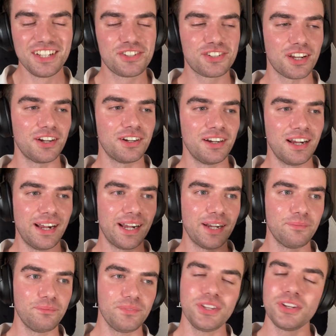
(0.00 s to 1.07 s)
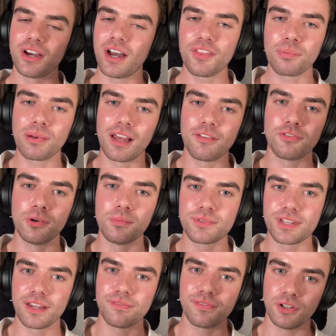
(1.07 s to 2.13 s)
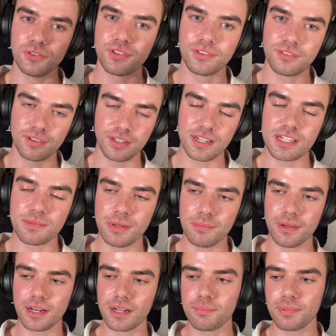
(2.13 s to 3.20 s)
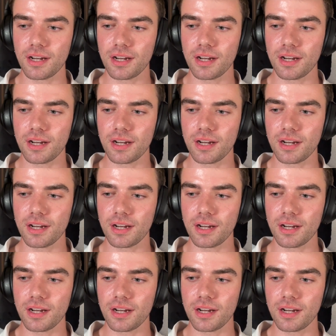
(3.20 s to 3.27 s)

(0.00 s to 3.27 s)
So, other platforms, they have filters and it's a bit better.